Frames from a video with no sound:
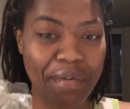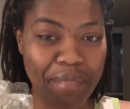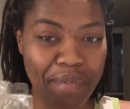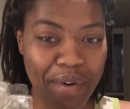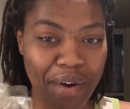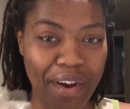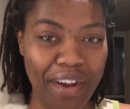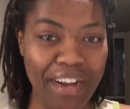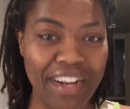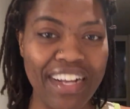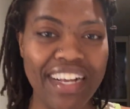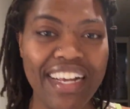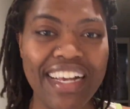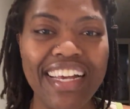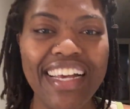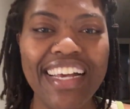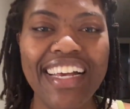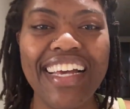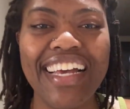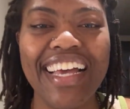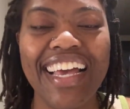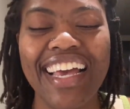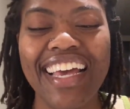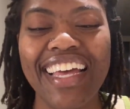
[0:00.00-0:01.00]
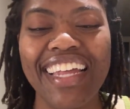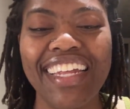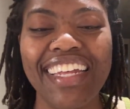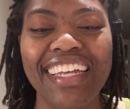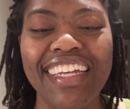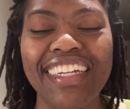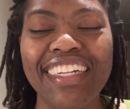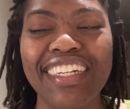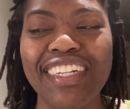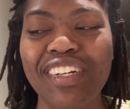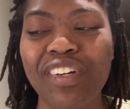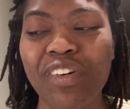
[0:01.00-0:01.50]
part.
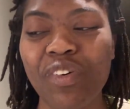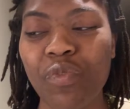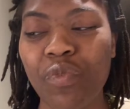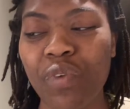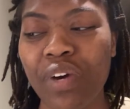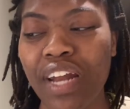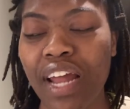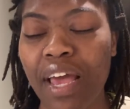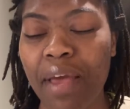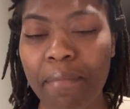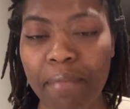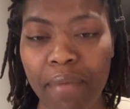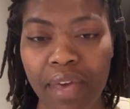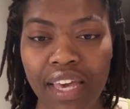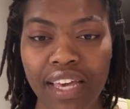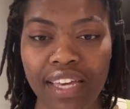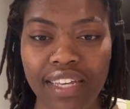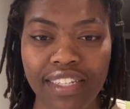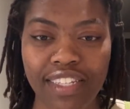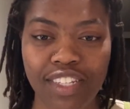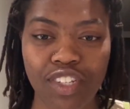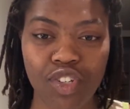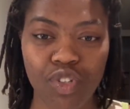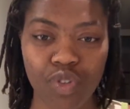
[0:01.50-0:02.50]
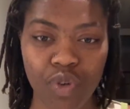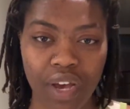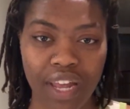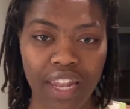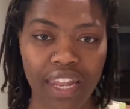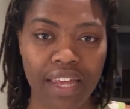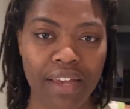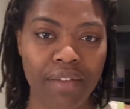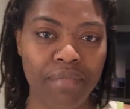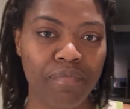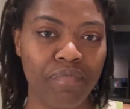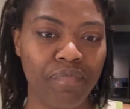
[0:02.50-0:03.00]
And when I make
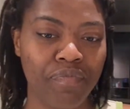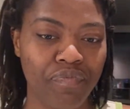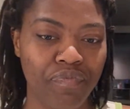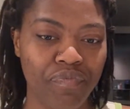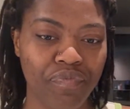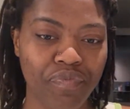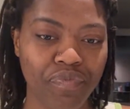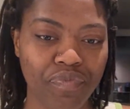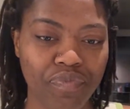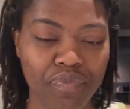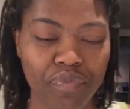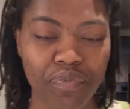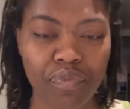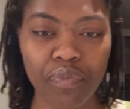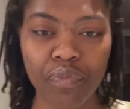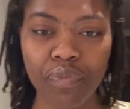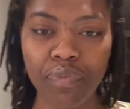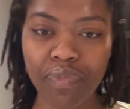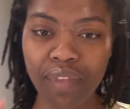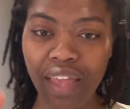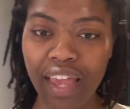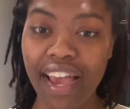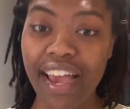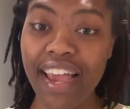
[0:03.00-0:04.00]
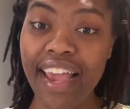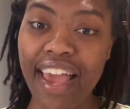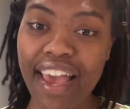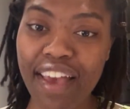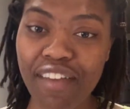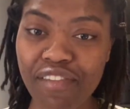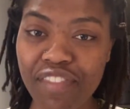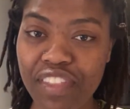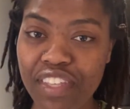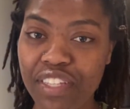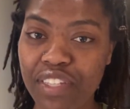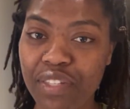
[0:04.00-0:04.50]
isitrala, I
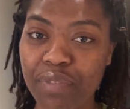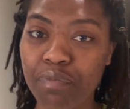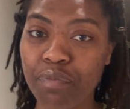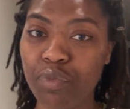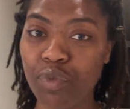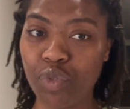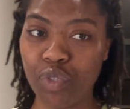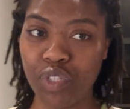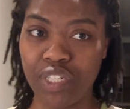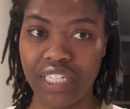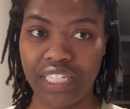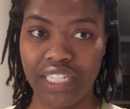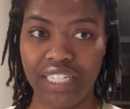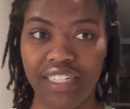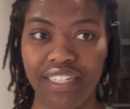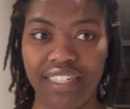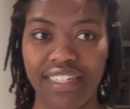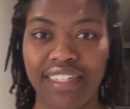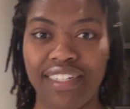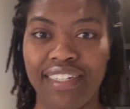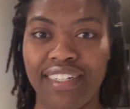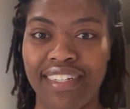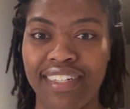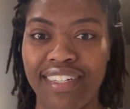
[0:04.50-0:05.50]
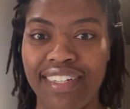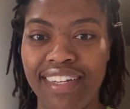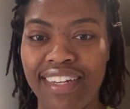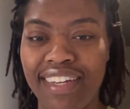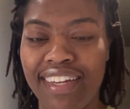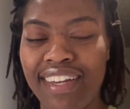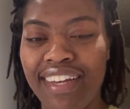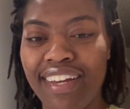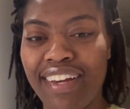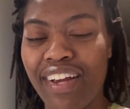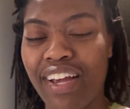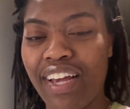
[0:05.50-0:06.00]
have this muti.
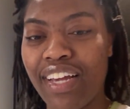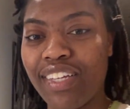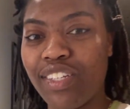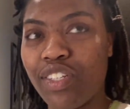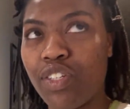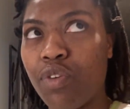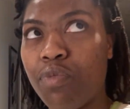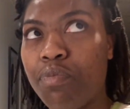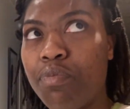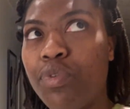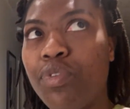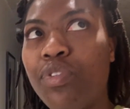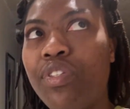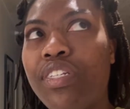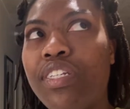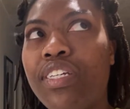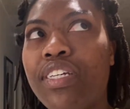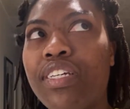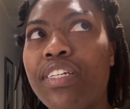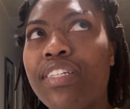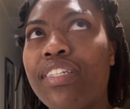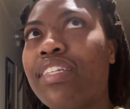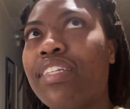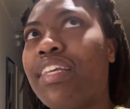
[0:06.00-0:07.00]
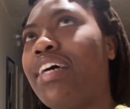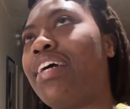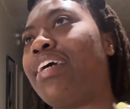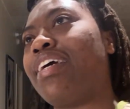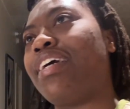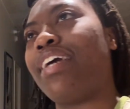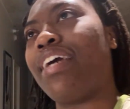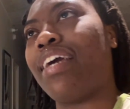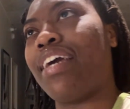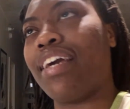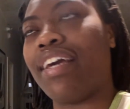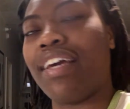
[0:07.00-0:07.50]
Right, so muti is
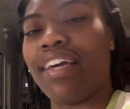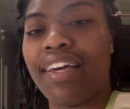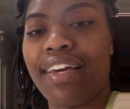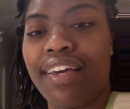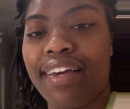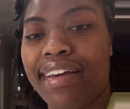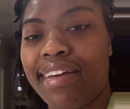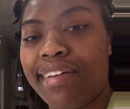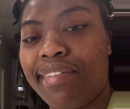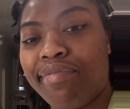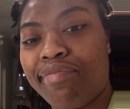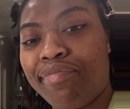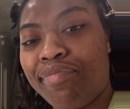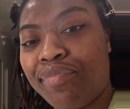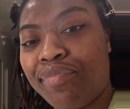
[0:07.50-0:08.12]
like an